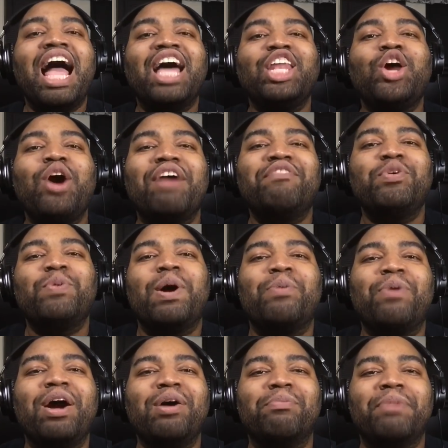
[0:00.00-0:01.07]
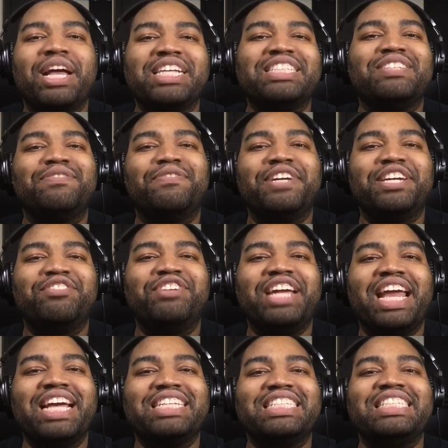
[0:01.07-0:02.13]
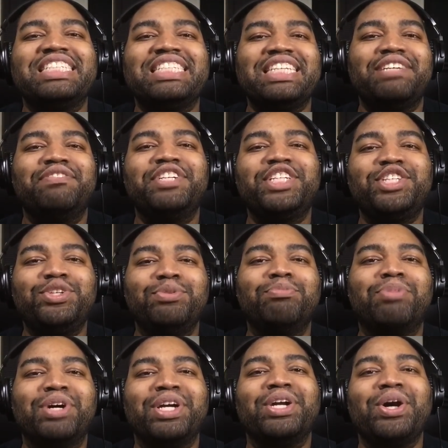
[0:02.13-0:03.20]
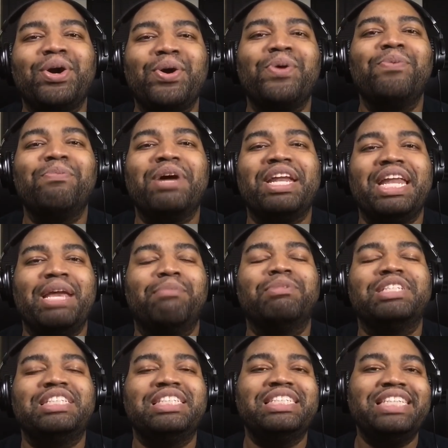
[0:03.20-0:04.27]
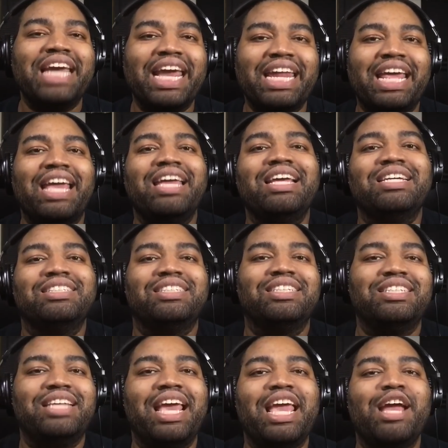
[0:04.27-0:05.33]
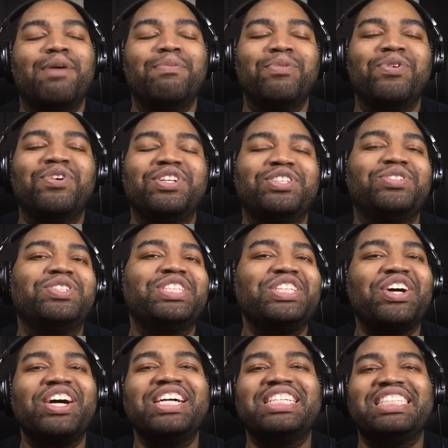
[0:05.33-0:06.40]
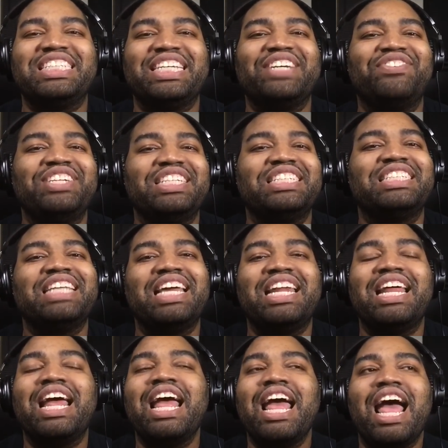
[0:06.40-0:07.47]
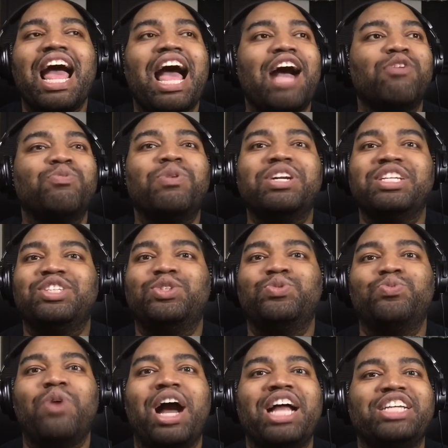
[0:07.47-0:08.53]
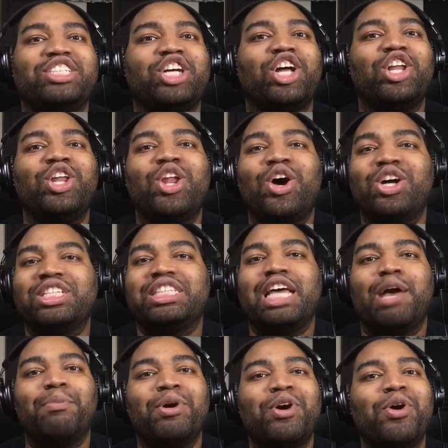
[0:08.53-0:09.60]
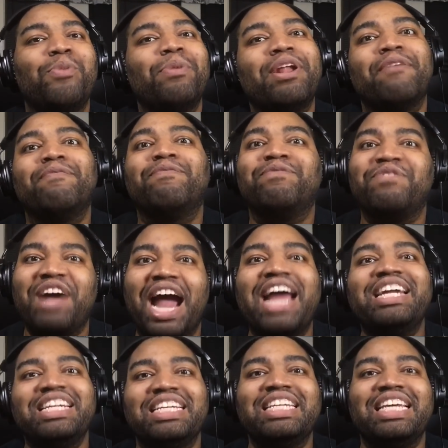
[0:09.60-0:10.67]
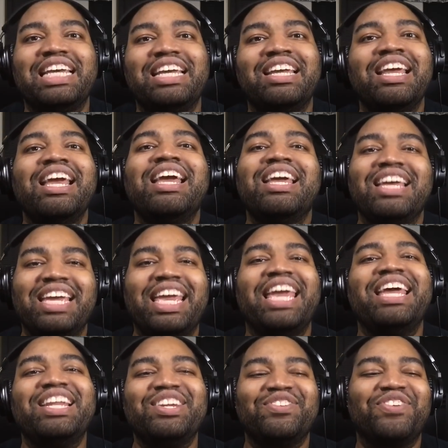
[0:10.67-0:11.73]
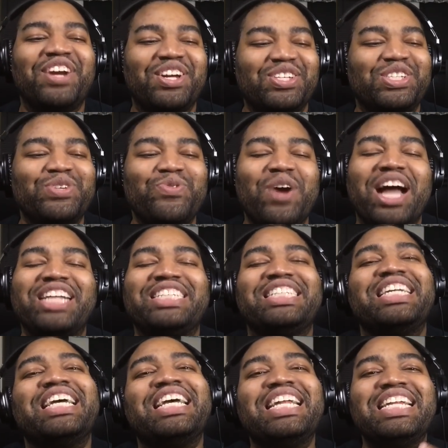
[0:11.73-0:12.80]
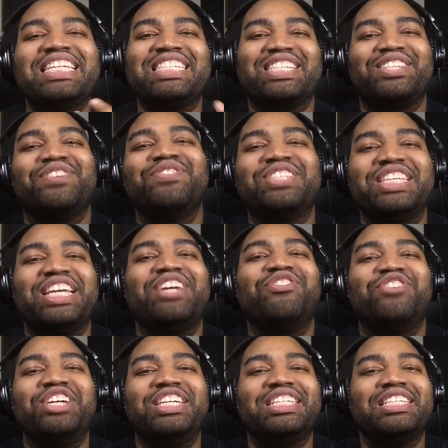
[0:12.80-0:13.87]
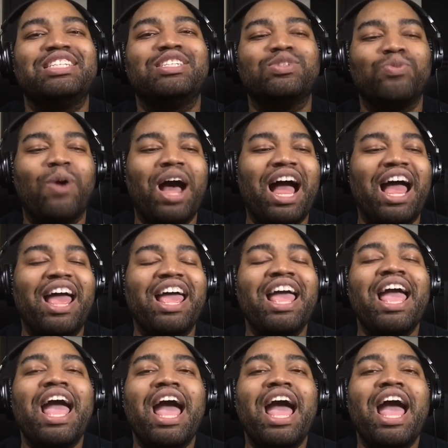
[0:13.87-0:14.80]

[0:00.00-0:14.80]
Hello everyone, welcome back to Fear Of Reactions TV 2.0. My name is Dede and today I'm going to start a series that I wanted to watch a long time ago but I'm finally getting around to watching it and it's 13 Reasons Why.